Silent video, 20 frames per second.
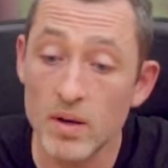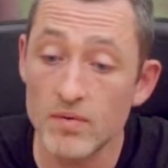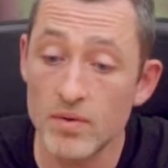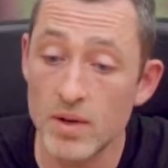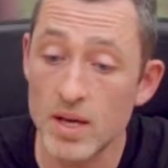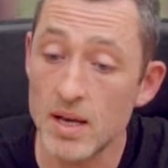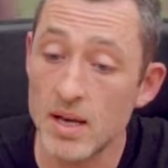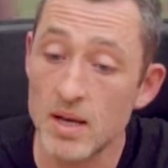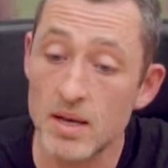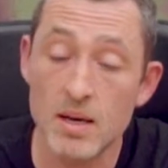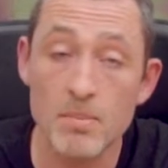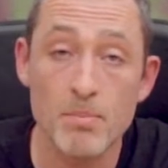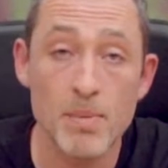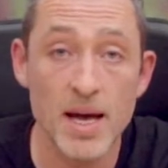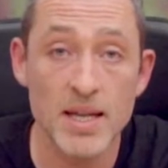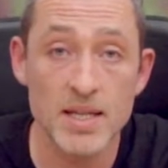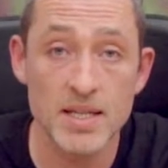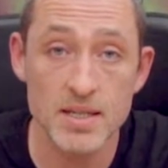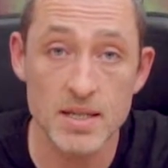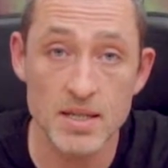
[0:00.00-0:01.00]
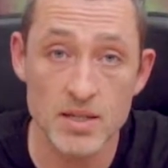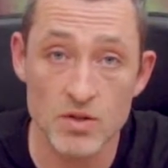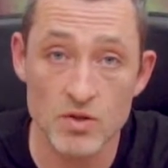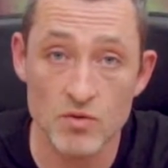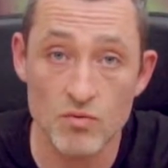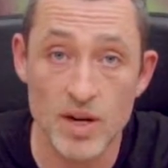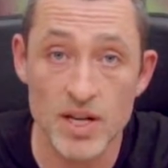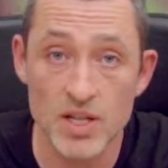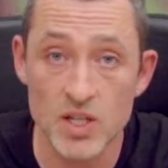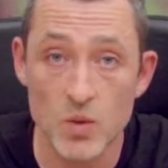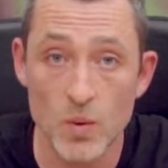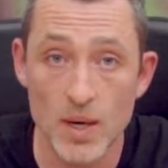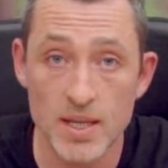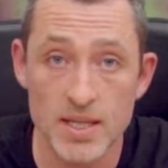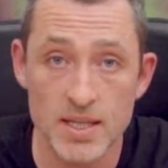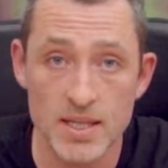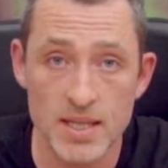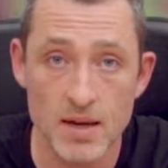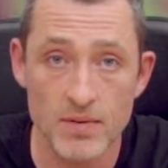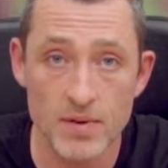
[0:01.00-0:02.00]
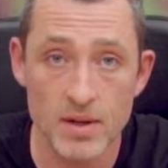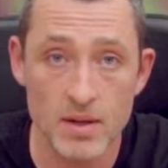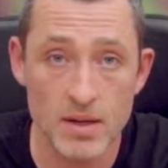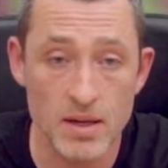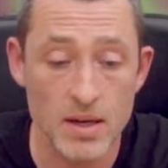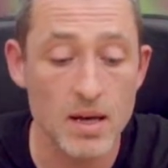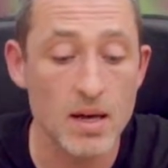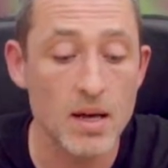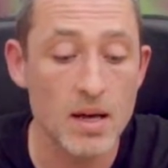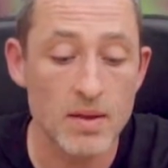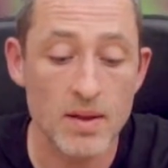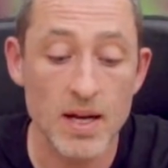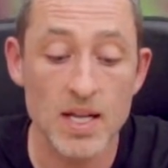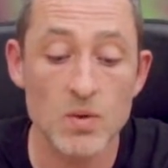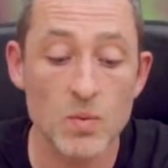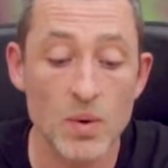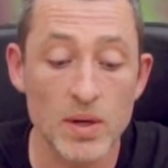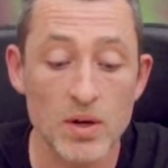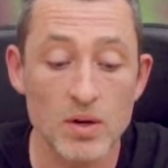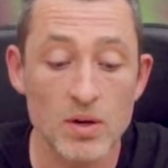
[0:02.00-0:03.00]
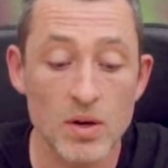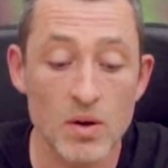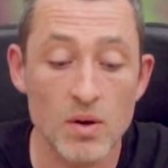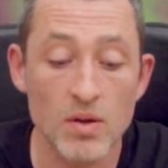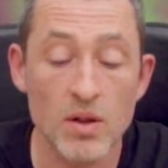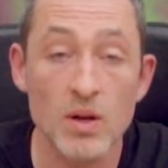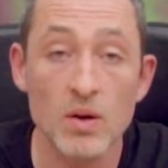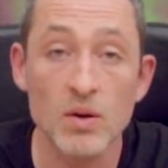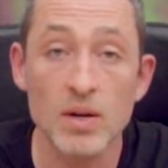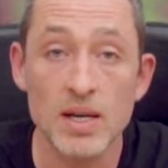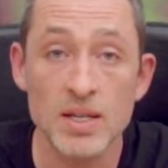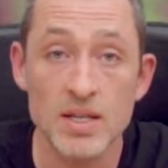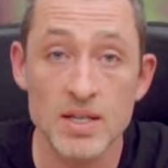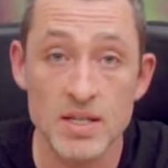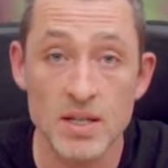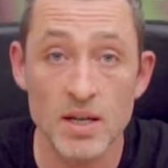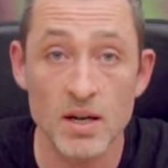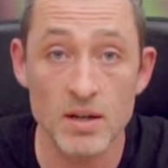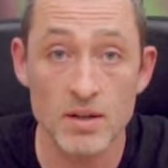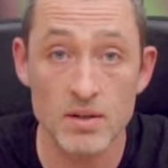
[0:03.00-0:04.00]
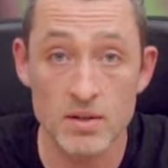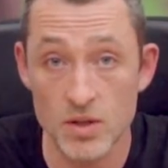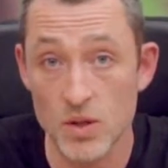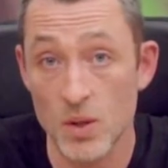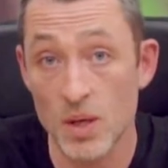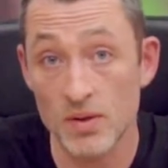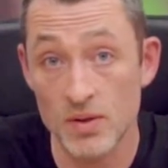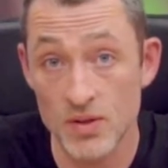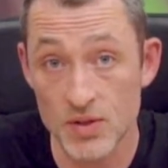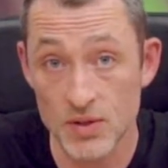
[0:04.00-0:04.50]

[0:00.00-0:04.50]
of the competitors has reached 27, that's when you know that you need to start doing the